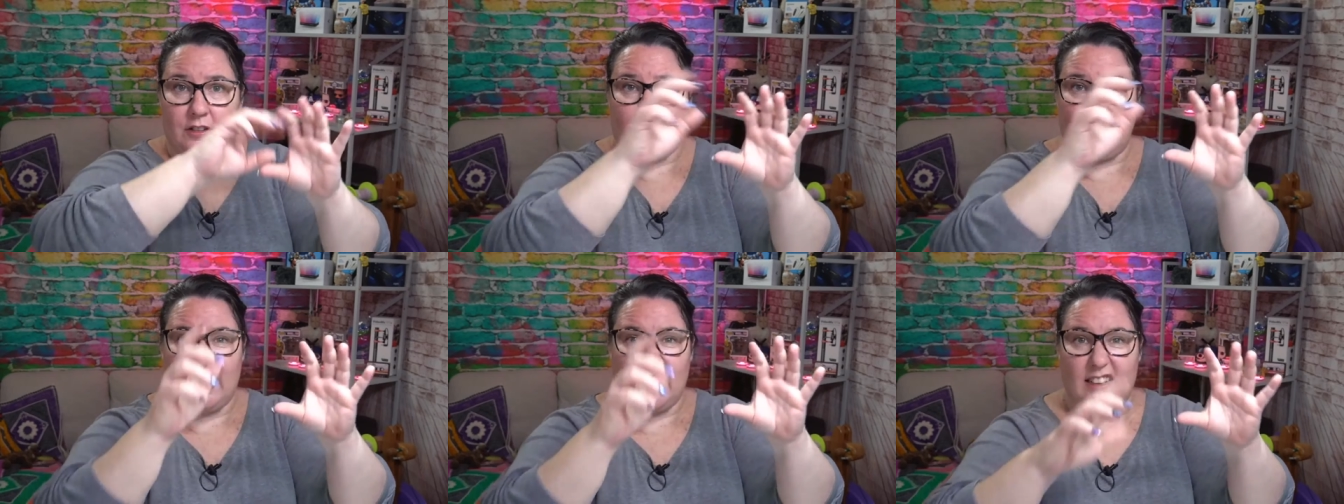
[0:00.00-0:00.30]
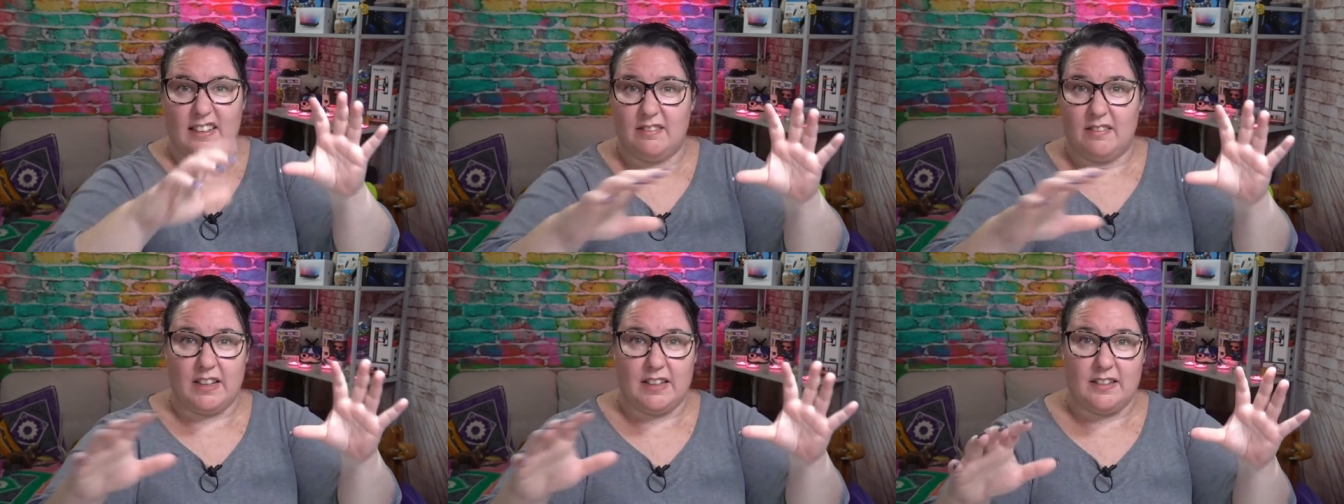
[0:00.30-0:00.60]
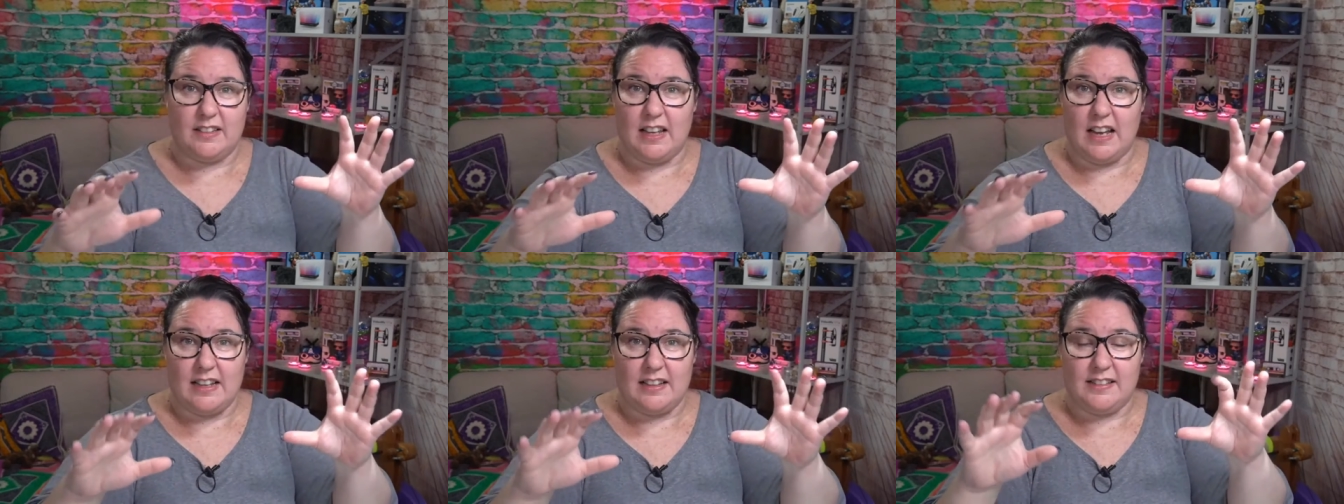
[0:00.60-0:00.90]
like a, a,
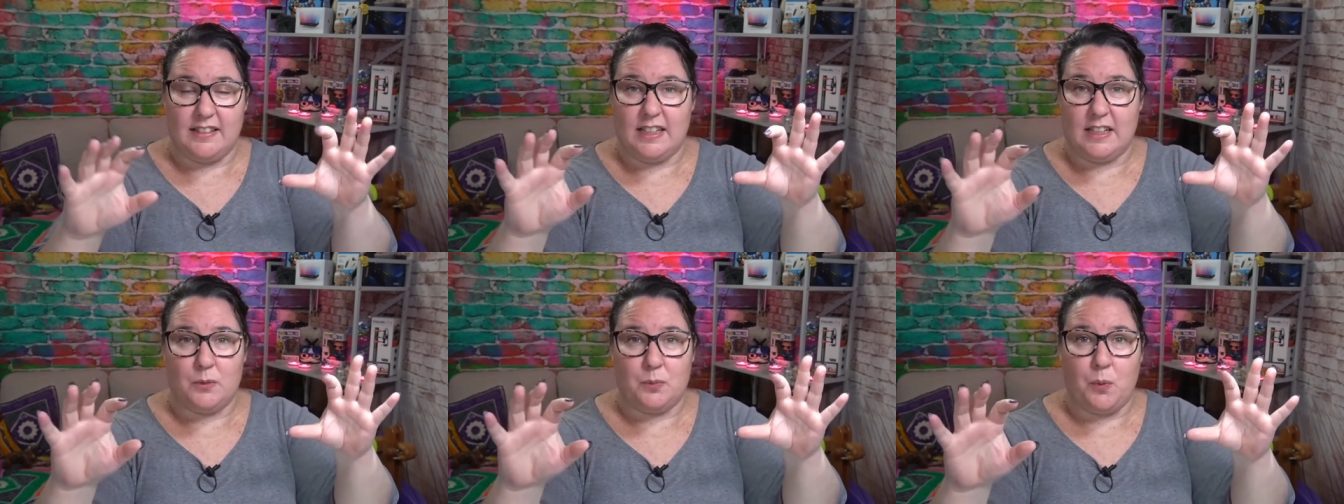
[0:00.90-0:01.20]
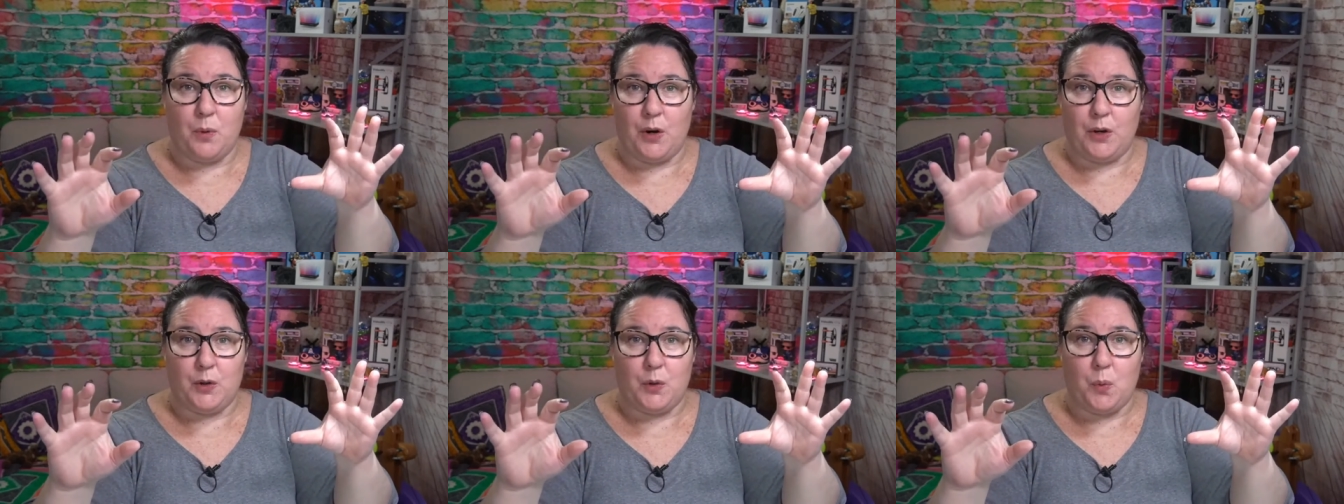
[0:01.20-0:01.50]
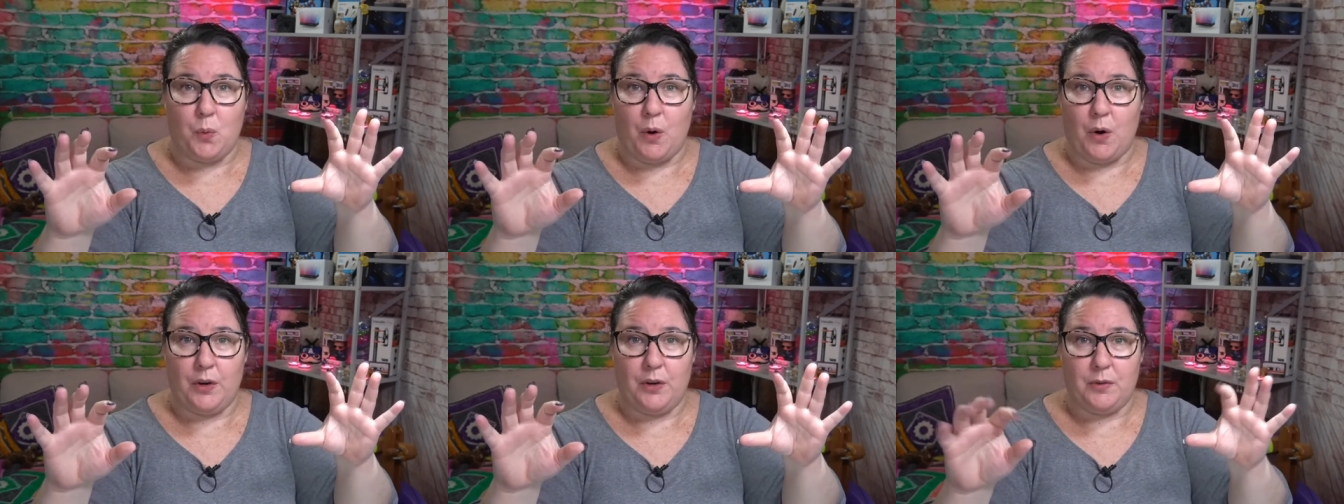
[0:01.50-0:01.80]
a six word
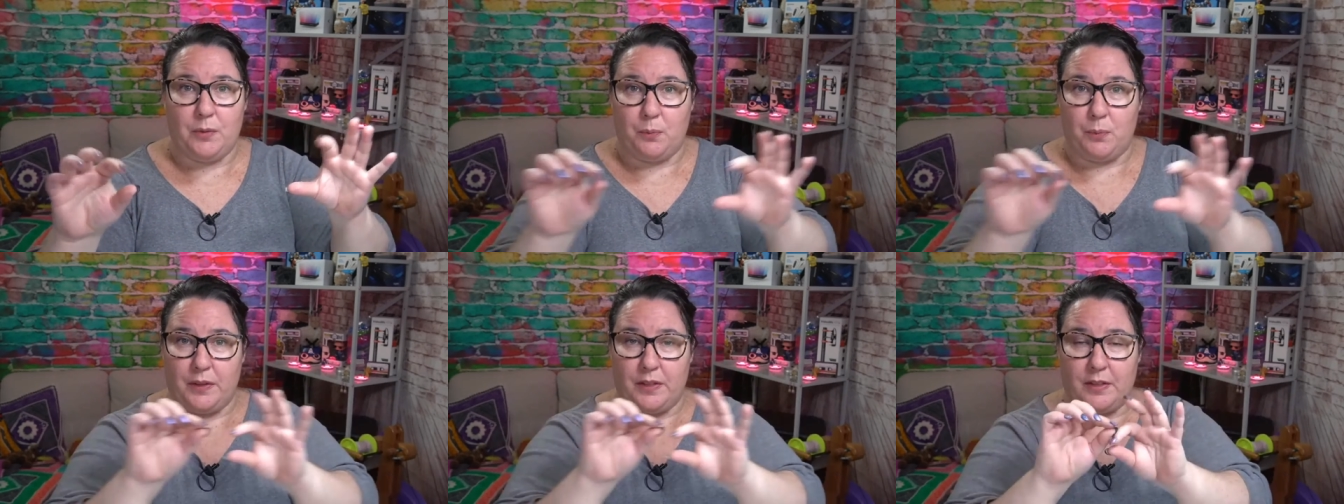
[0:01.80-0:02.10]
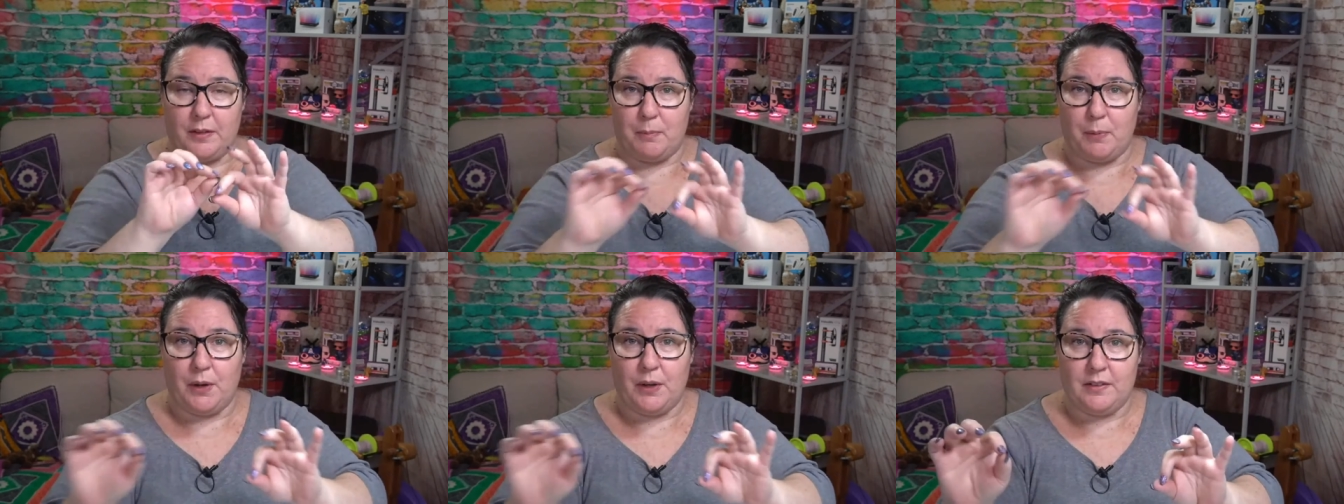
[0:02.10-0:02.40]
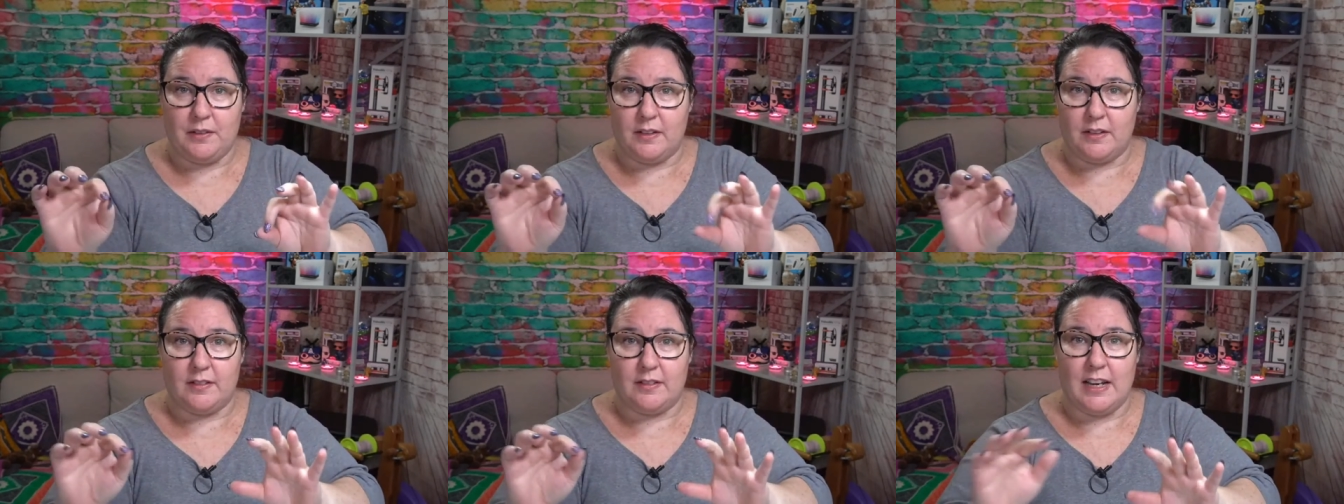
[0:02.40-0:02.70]
quote with the
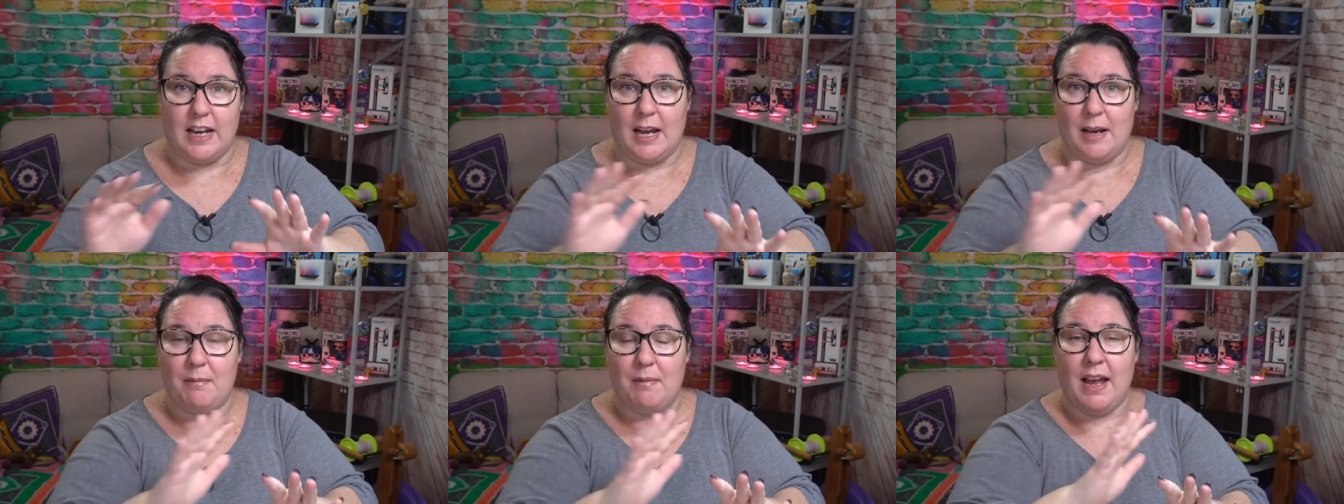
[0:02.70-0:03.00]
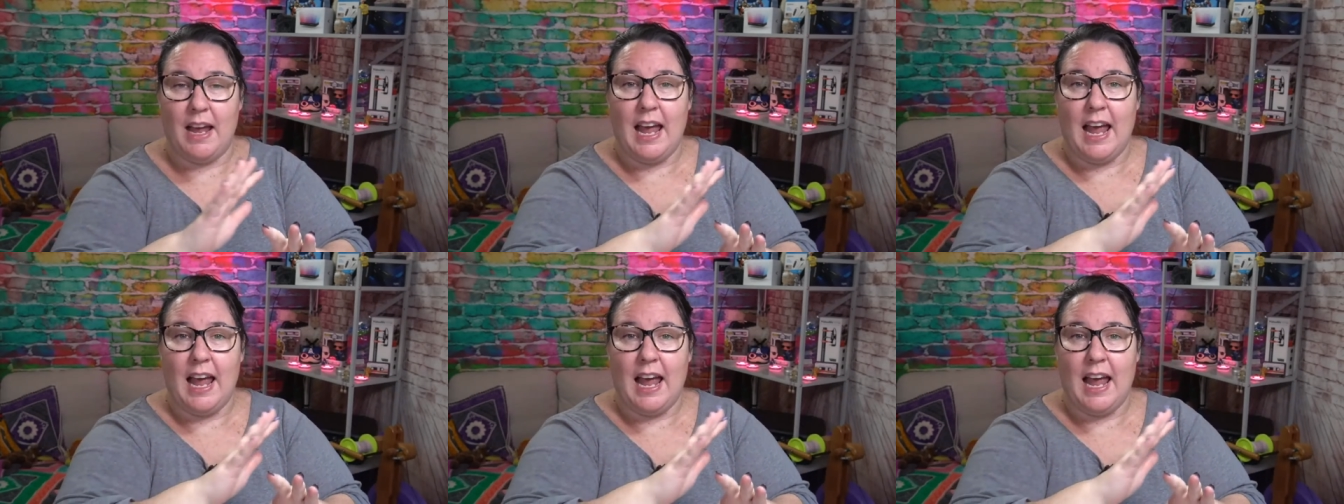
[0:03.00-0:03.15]
person's name